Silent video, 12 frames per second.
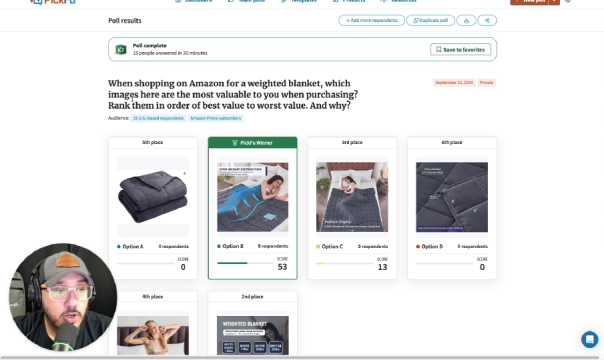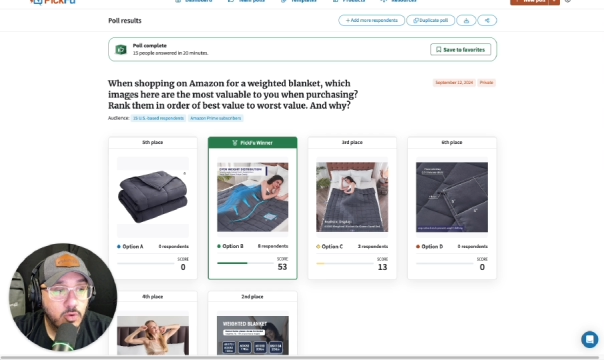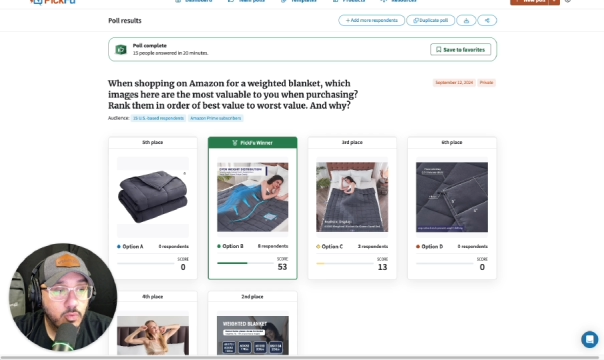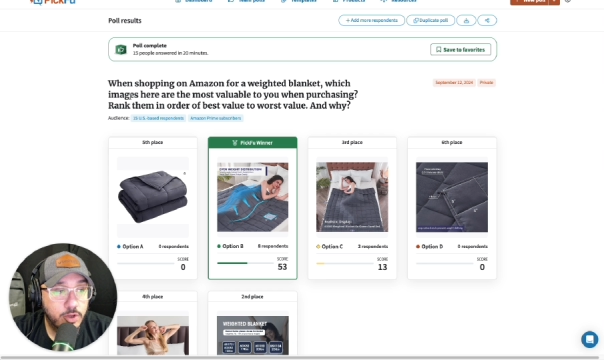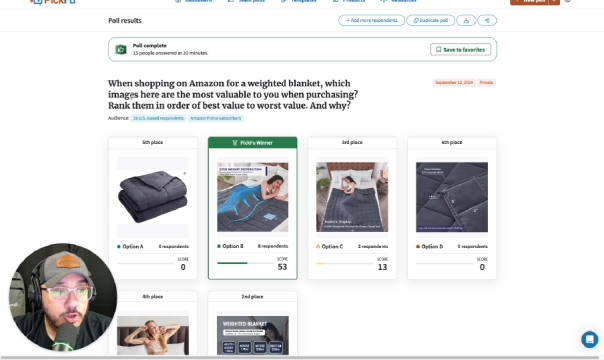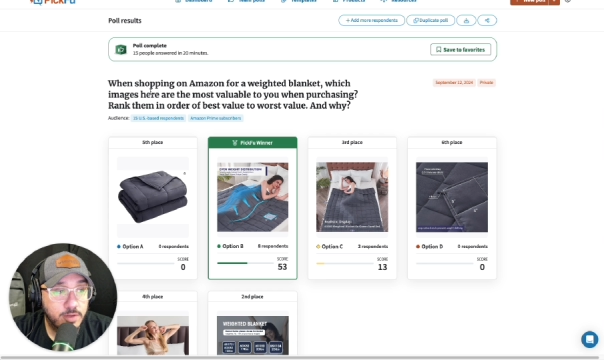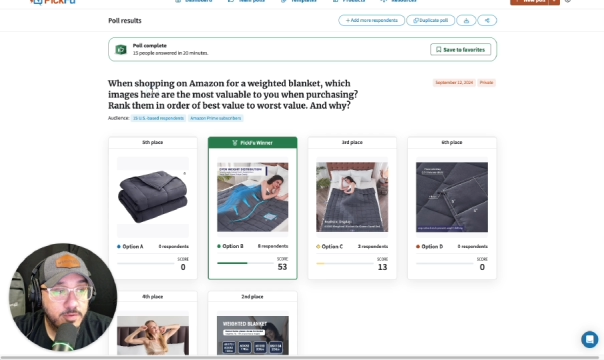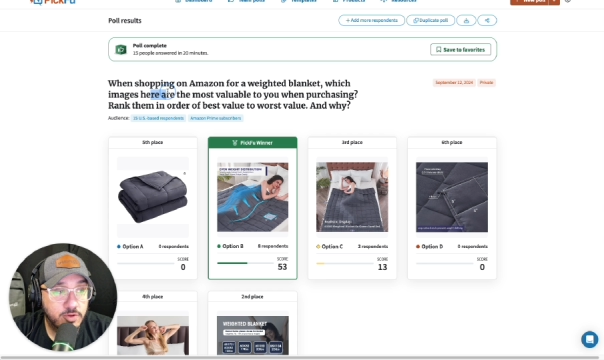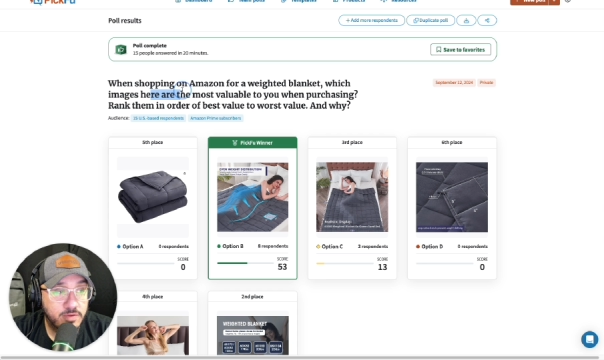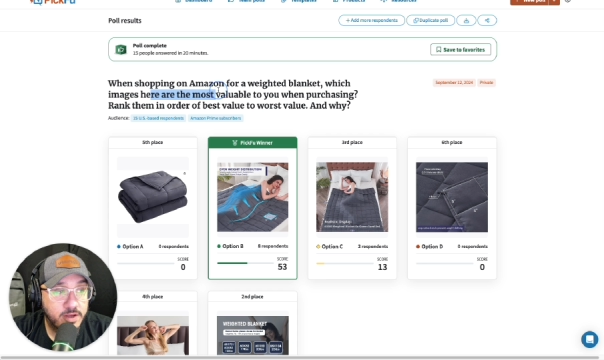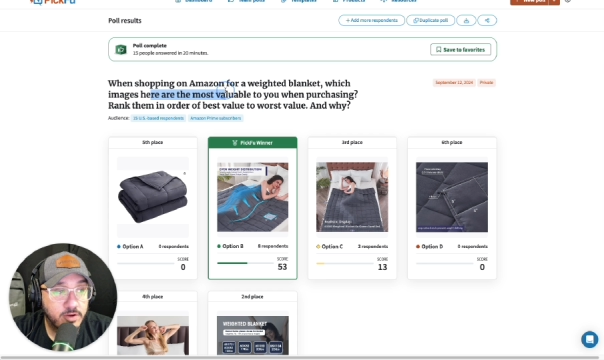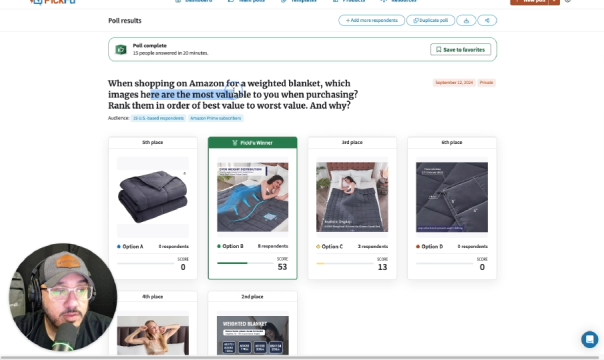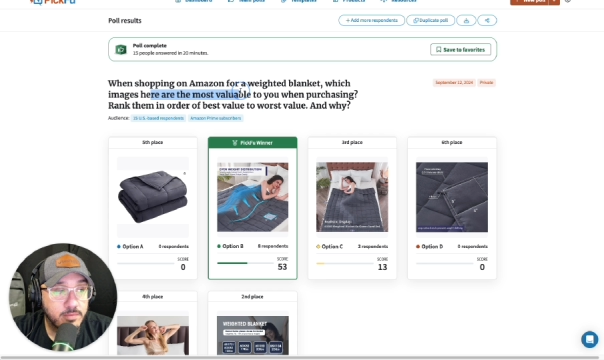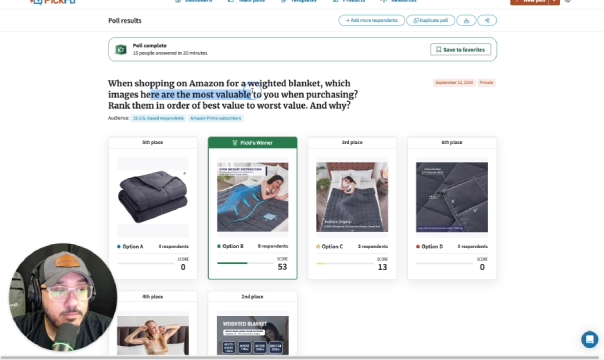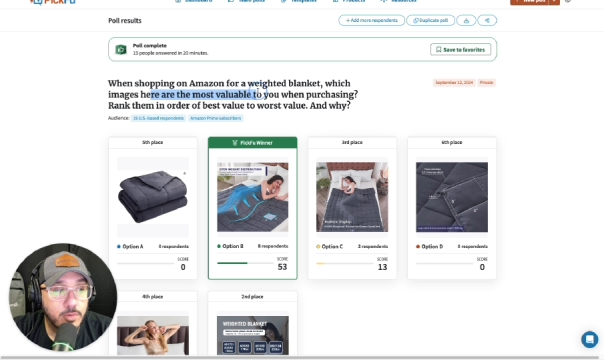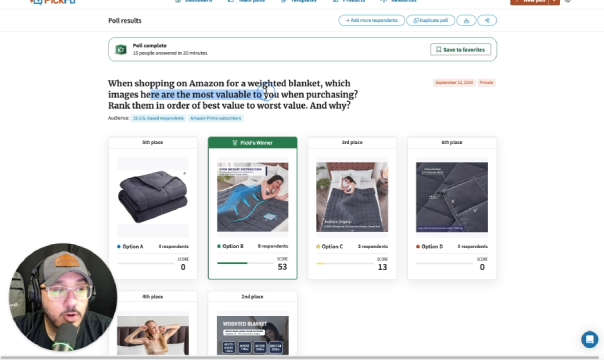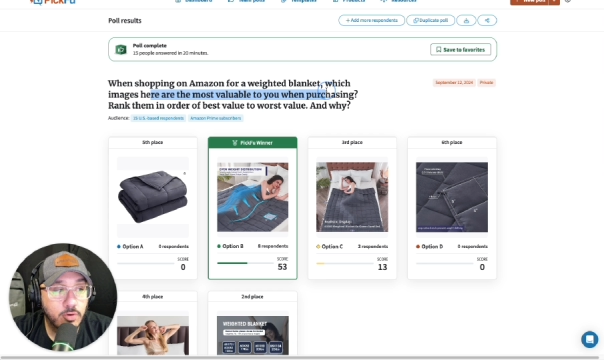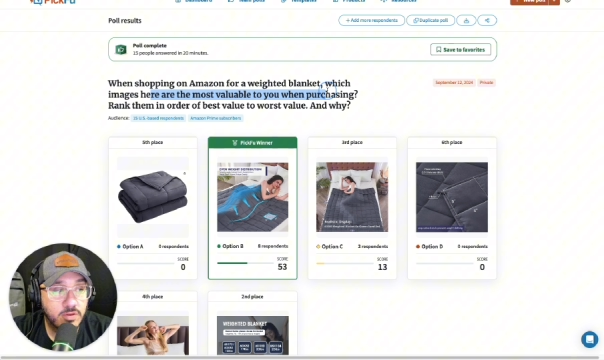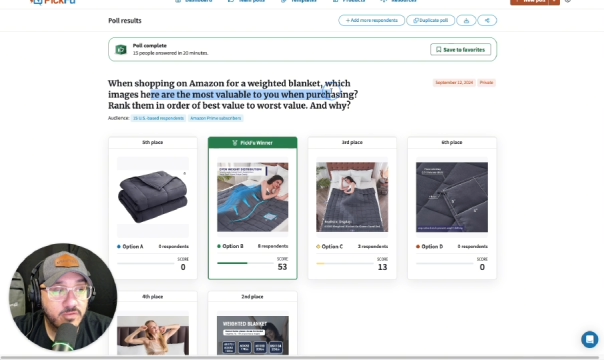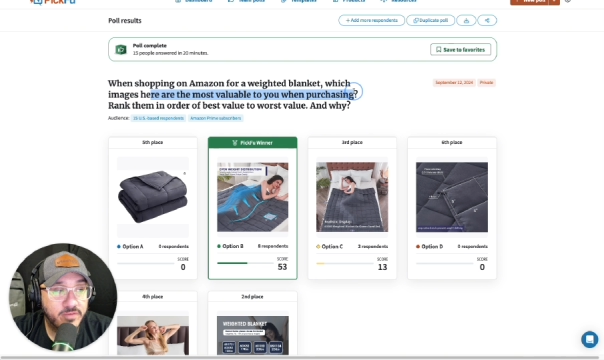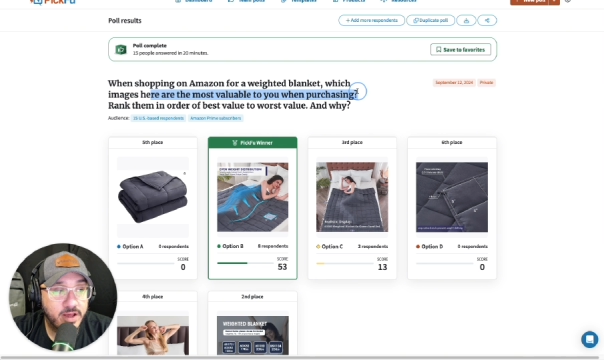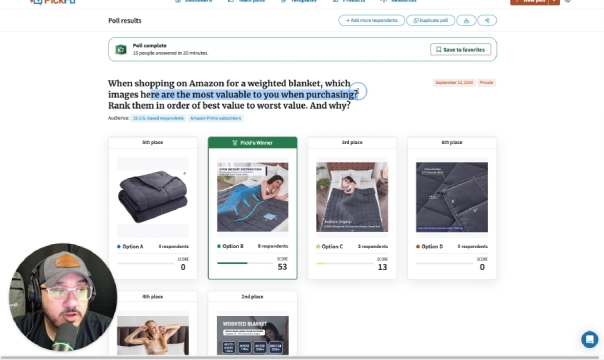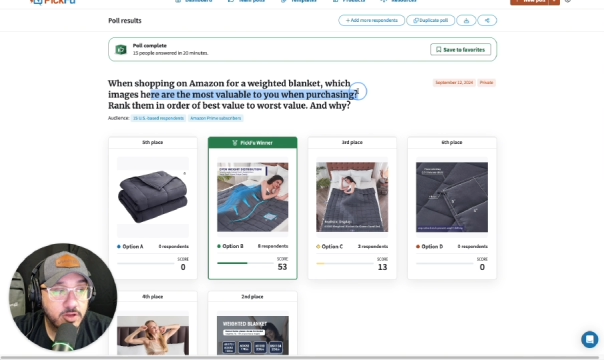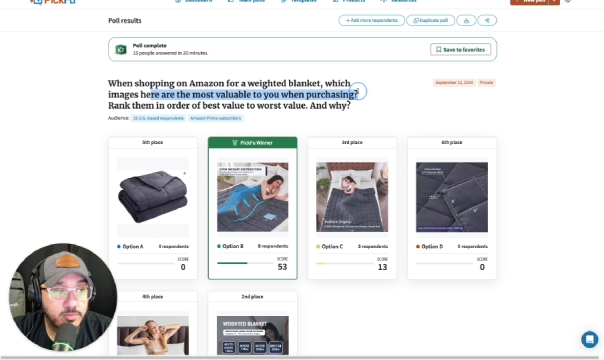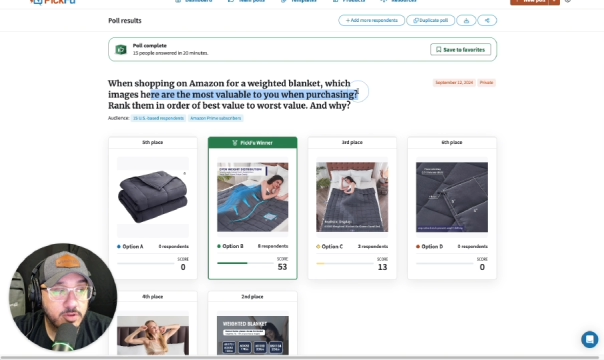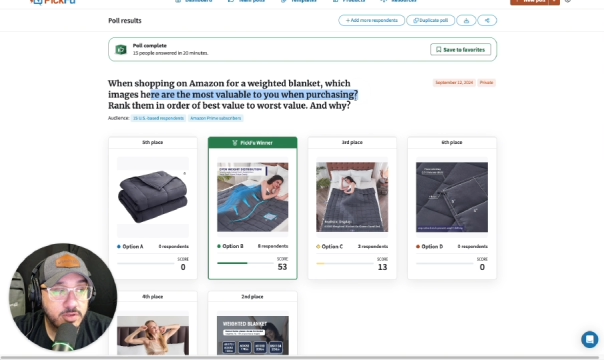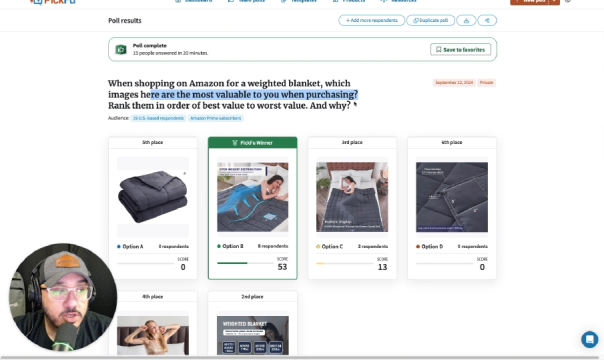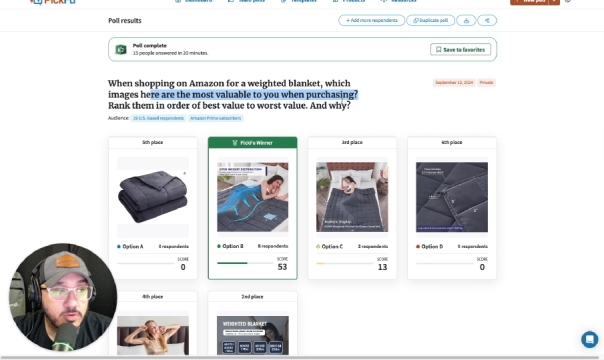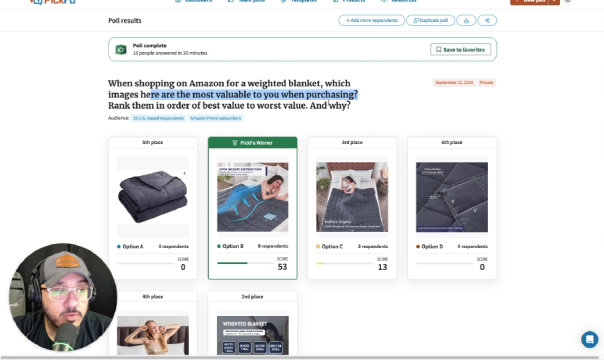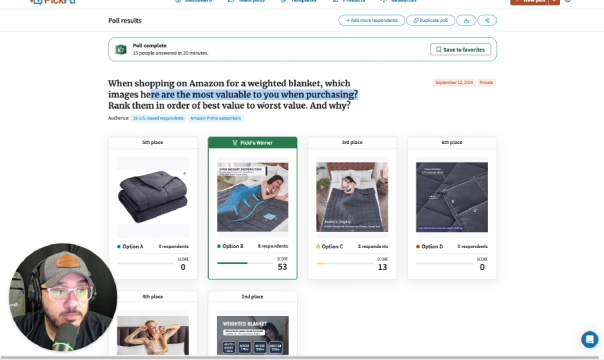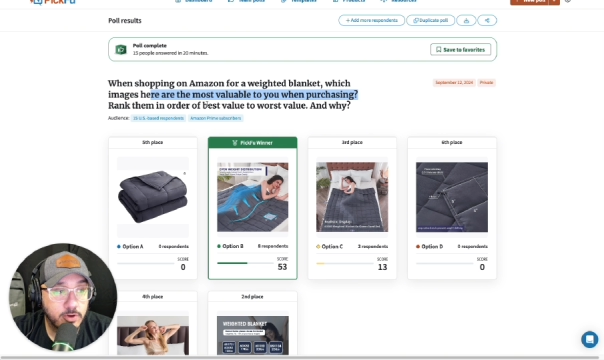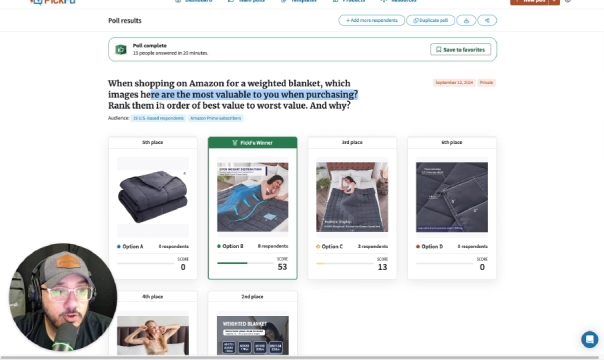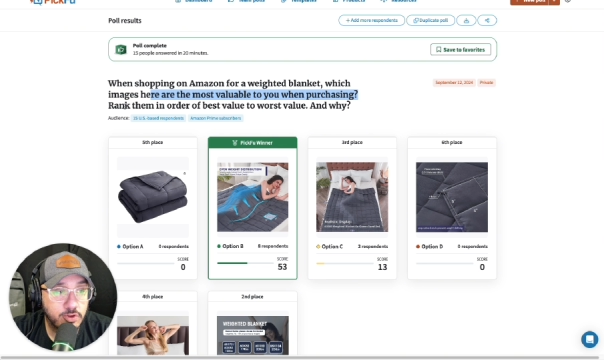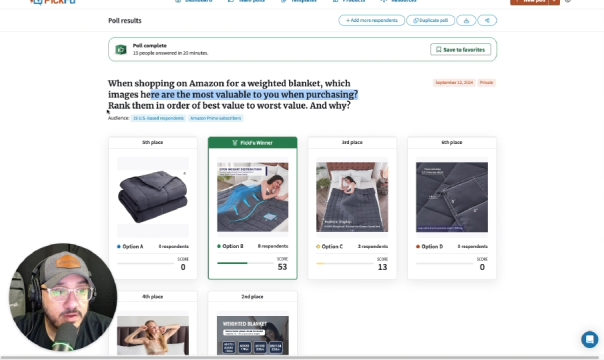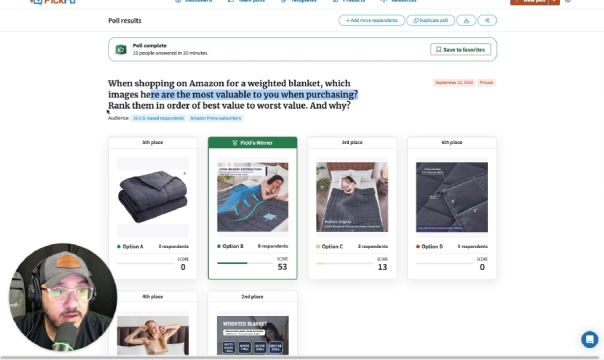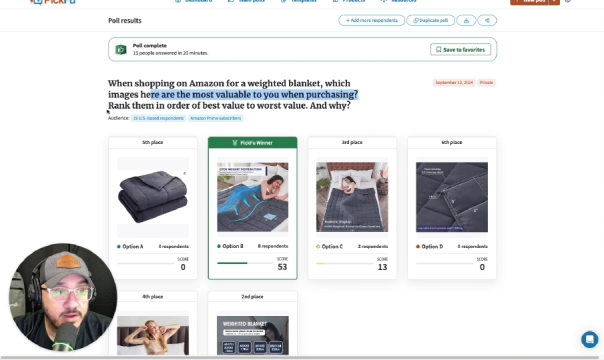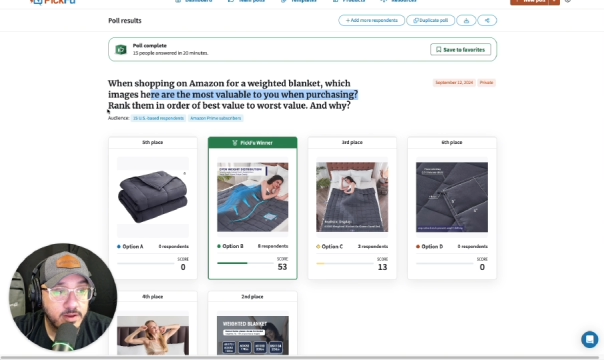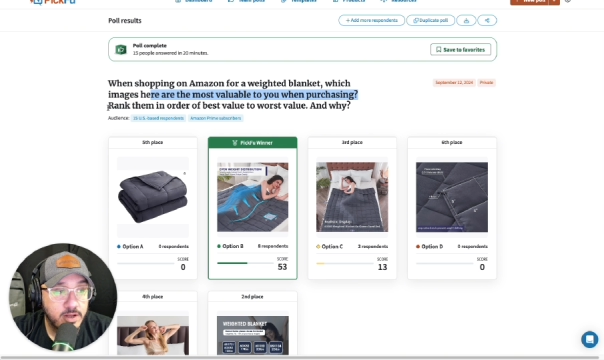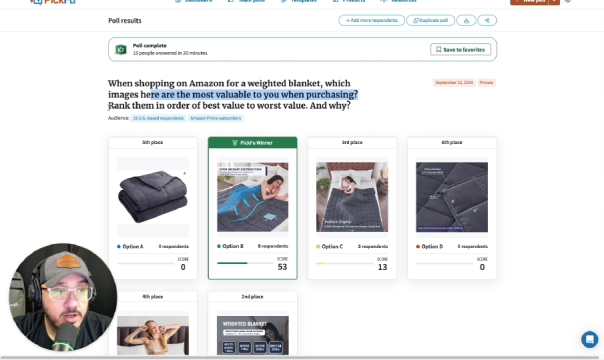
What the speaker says: which images here are the most valuable to you when purchasing?